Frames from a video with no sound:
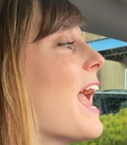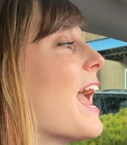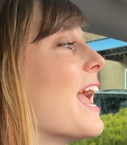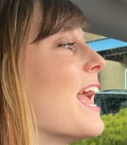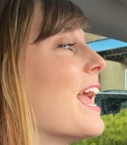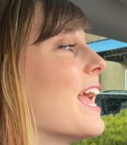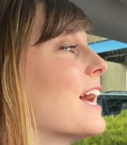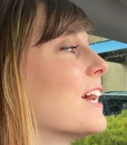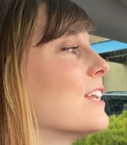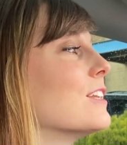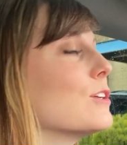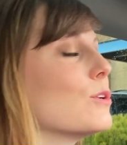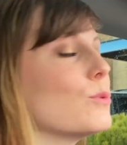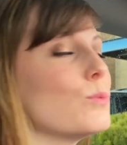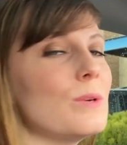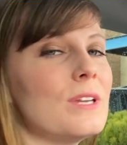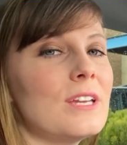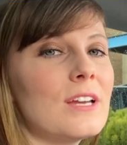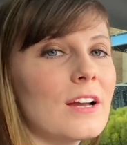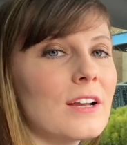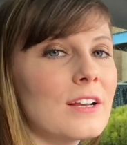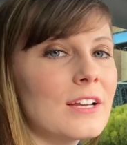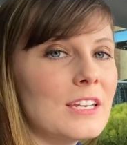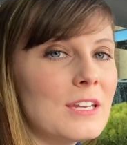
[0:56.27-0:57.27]
and we
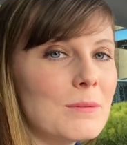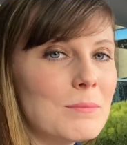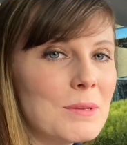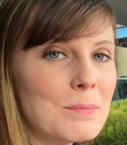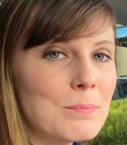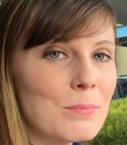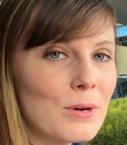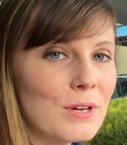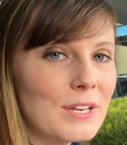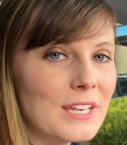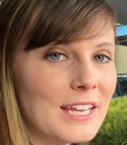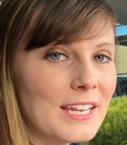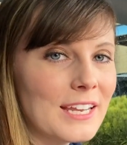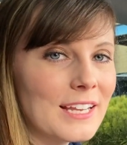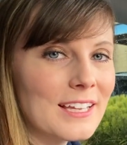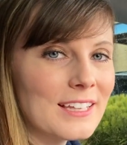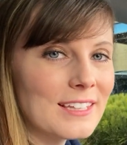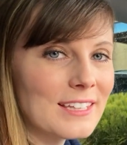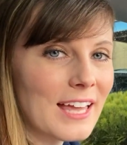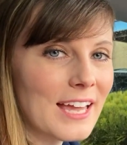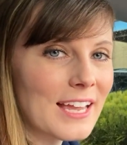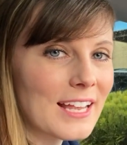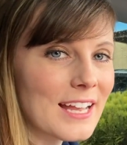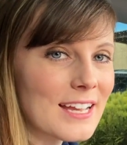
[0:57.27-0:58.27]
are going to be putting,
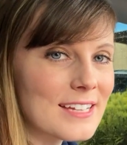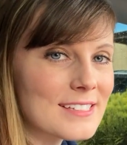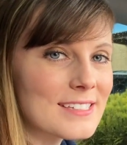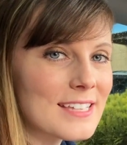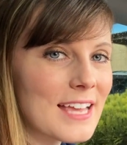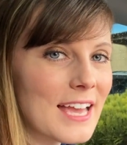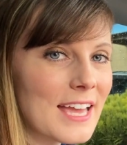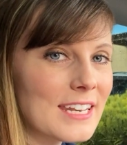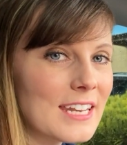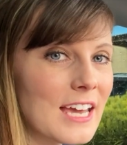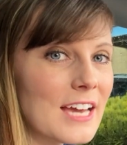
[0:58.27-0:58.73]
like I said,